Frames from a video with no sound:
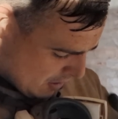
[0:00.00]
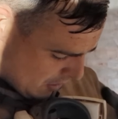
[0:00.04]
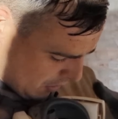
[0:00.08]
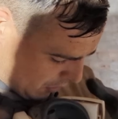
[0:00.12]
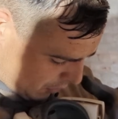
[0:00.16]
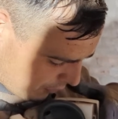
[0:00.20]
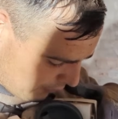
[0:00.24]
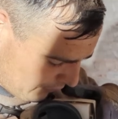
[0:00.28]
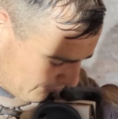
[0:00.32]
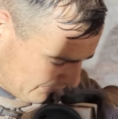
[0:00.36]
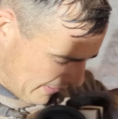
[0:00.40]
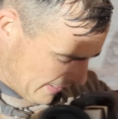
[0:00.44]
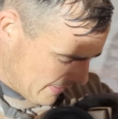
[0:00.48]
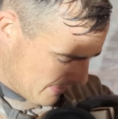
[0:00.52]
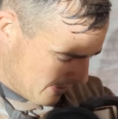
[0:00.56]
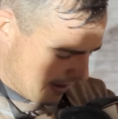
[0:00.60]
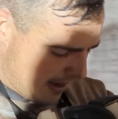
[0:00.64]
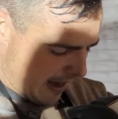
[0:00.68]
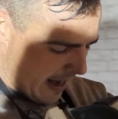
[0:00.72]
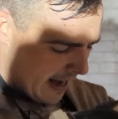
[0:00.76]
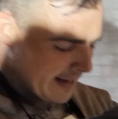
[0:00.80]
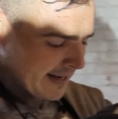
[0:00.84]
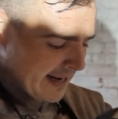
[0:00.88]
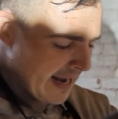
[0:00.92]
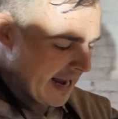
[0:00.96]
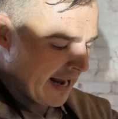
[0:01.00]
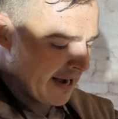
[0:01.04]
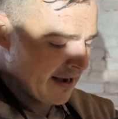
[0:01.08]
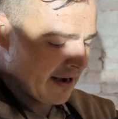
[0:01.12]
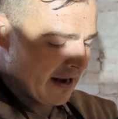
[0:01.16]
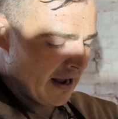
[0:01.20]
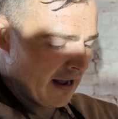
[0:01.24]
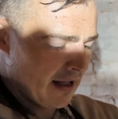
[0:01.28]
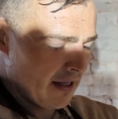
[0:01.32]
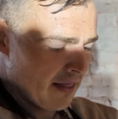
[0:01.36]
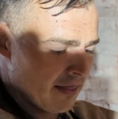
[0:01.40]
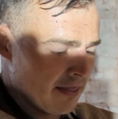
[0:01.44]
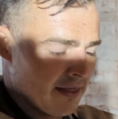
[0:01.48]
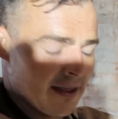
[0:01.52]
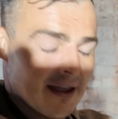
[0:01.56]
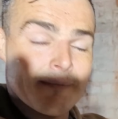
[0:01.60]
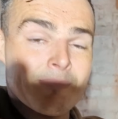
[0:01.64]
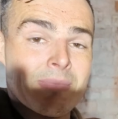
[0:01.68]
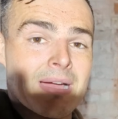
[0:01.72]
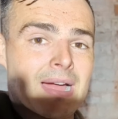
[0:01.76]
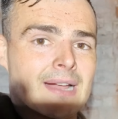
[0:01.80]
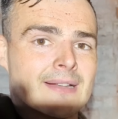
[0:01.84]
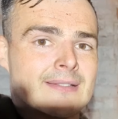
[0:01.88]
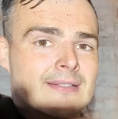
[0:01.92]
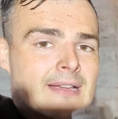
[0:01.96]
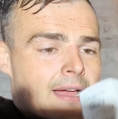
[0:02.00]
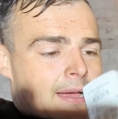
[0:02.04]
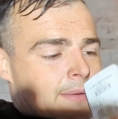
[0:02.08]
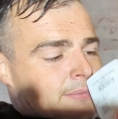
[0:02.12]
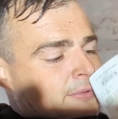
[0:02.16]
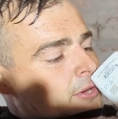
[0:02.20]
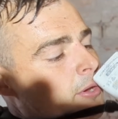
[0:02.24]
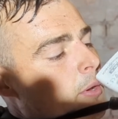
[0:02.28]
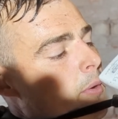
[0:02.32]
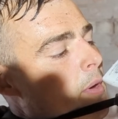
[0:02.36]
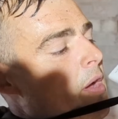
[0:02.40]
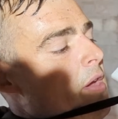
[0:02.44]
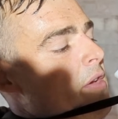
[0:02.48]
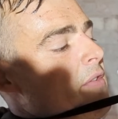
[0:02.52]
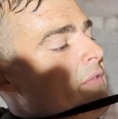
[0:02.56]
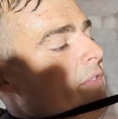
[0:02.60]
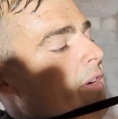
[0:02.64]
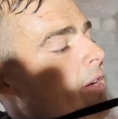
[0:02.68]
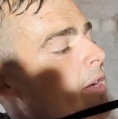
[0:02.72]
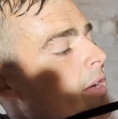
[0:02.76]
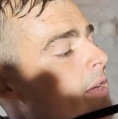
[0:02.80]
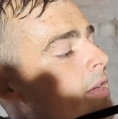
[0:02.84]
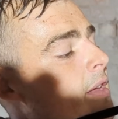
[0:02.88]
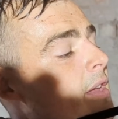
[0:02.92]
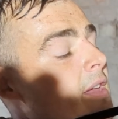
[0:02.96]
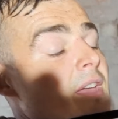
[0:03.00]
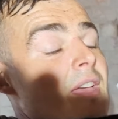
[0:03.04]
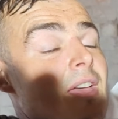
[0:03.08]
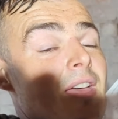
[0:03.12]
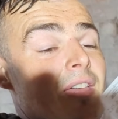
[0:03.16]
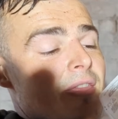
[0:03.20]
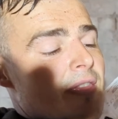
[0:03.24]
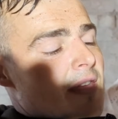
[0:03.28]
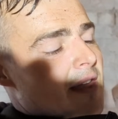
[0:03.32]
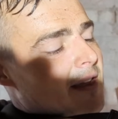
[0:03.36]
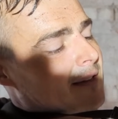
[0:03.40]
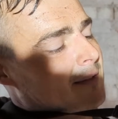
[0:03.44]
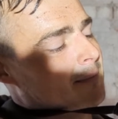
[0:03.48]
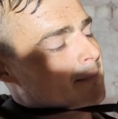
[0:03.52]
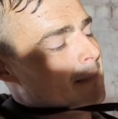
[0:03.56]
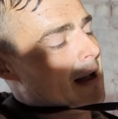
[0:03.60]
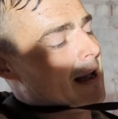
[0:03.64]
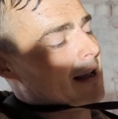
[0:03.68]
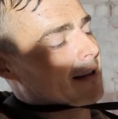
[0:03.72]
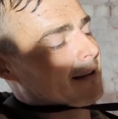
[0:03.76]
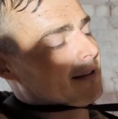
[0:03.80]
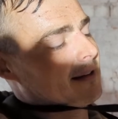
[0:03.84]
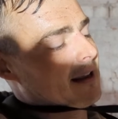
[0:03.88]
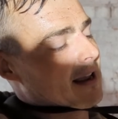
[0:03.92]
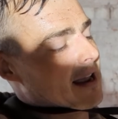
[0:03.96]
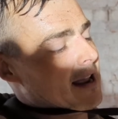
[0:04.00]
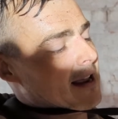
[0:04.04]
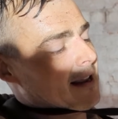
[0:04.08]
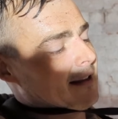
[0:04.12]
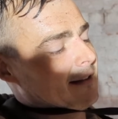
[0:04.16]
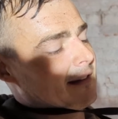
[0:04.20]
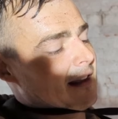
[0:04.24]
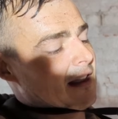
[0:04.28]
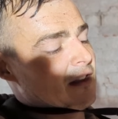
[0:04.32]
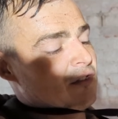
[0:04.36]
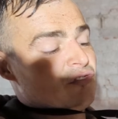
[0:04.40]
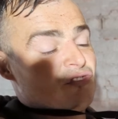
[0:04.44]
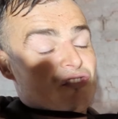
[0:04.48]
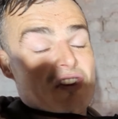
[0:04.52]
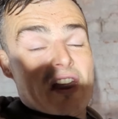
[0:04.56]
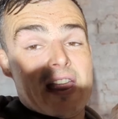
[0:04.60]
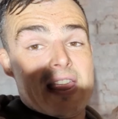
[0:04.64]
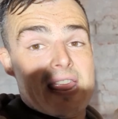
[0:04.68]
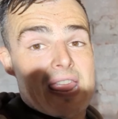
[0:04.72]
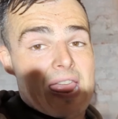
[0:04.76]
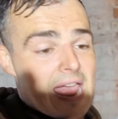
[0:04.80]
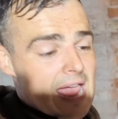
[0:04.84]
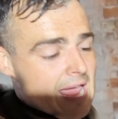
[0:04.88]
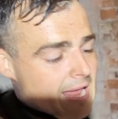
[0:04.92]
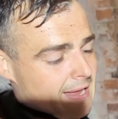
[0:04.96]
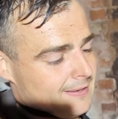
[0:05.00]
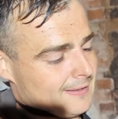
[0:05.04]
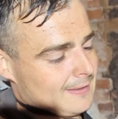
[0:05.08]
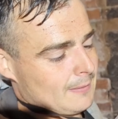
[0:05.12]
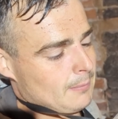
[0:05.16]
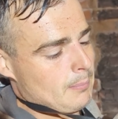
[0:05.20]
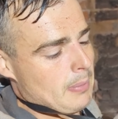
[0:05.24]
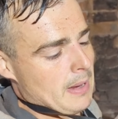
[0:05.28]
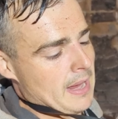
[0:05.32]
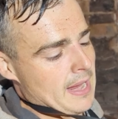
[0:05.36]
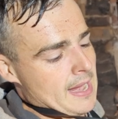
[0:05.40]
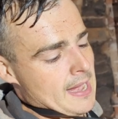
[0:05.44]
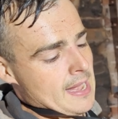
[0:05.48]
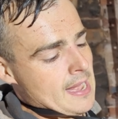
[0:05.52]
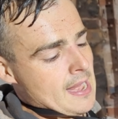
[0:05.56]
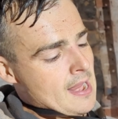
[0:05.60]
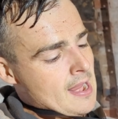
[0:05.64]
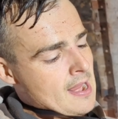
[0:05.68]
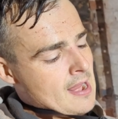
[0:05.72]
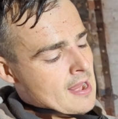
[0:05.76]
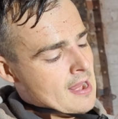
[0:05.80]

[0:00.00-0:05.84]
Also, again, the amount of times I go over this mask, it's JSP,